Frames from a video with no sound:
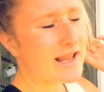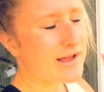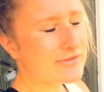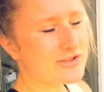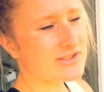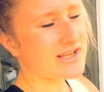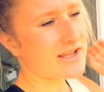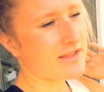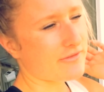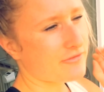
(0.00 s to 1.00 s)
have to say
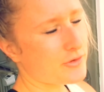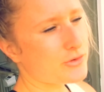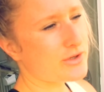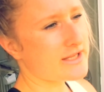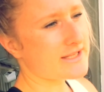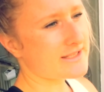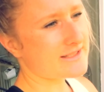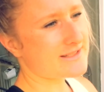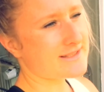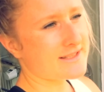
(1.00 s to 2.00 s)
that food
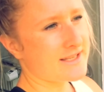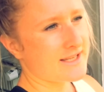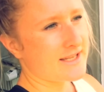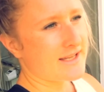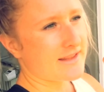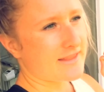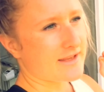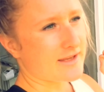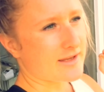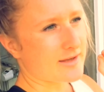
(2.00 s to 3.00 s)
is
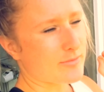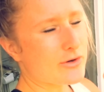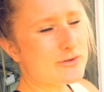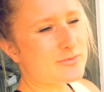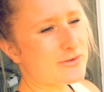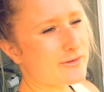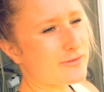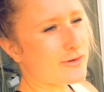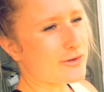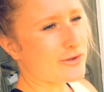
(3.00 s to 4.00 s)
the most
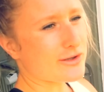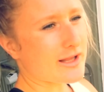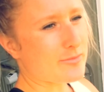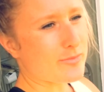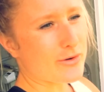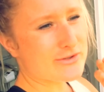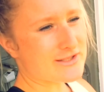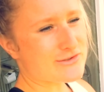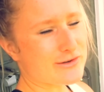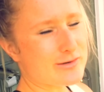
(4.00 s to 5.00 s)
beautiful and most
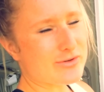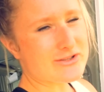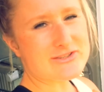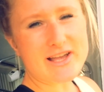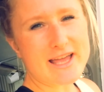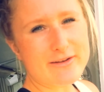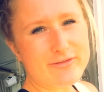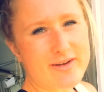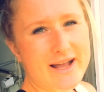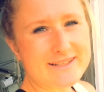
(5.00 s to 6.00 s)
enjoyable side
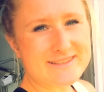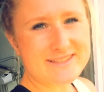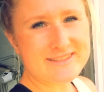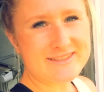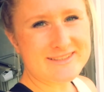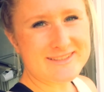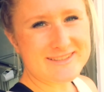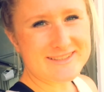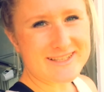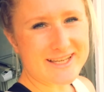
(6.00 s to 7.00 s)
effect
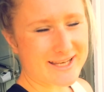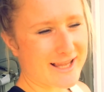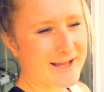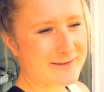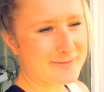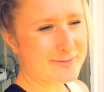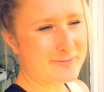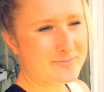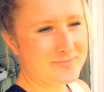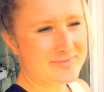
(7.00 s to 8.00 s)
in life.
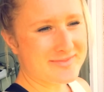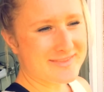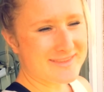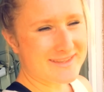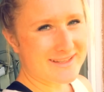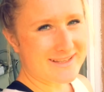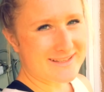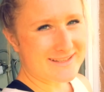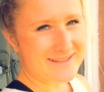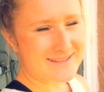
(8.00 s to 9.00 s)

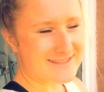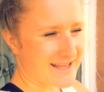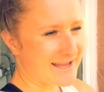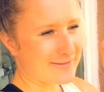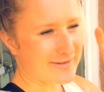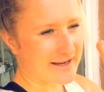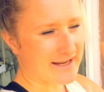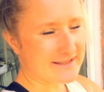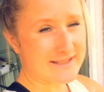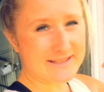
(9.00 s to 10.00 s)
Side effect,
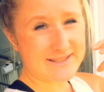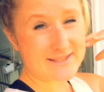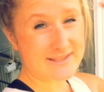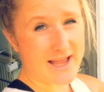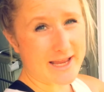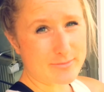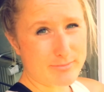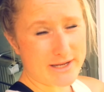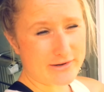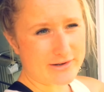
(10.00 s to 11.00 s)
like it's a side
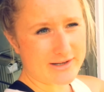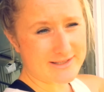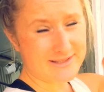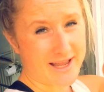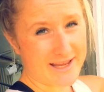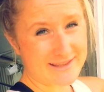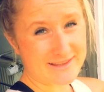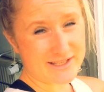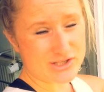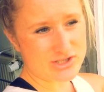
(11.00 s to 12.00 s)
matter, a side
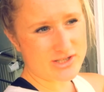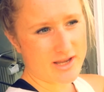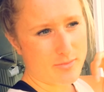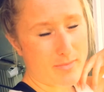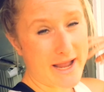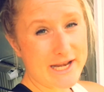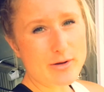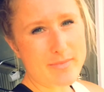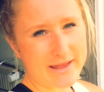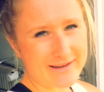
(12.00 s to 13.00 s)
dish, a minor
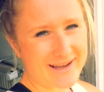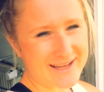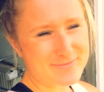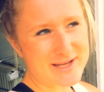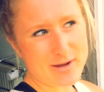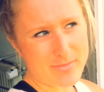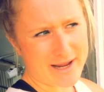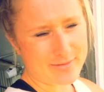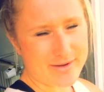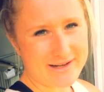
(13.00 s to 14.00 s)
matter. I mean a
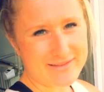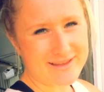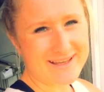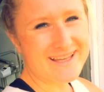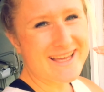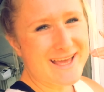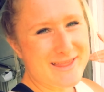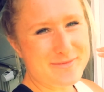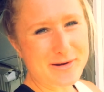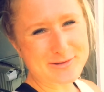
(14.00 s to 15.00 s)
minor matter,
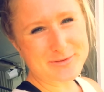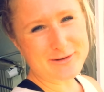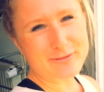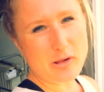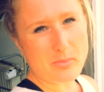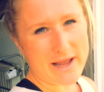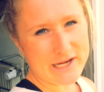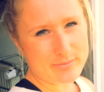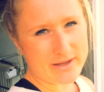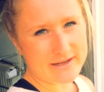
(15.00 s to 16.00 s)
the most beautiful
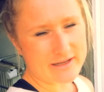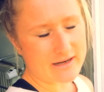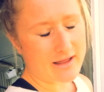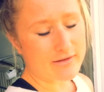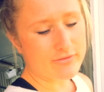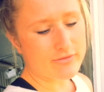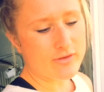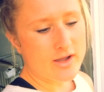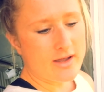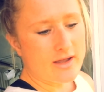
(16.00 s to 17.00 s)
minor matter in life.
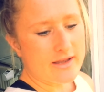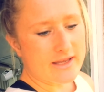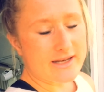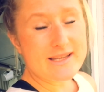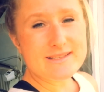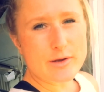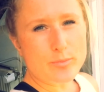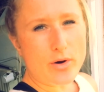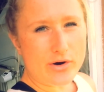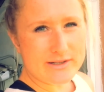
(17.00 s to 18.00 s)
It is
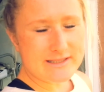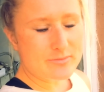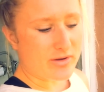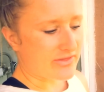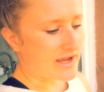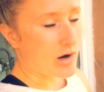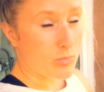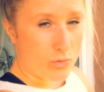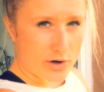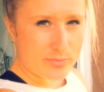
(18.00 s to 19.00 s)
important, but there are
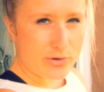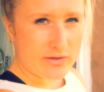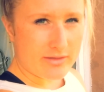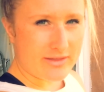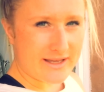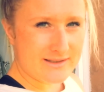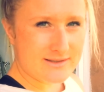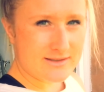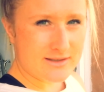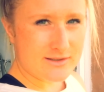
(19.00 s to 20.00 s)
more important
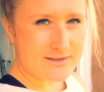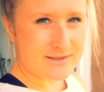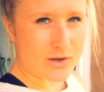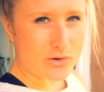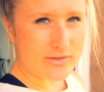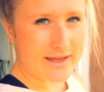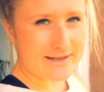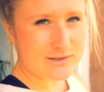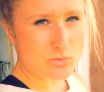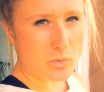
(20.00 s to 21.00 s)
things. So that
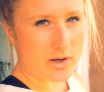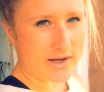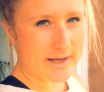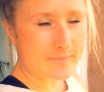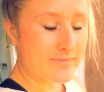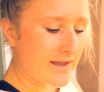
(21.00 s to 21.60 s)
is why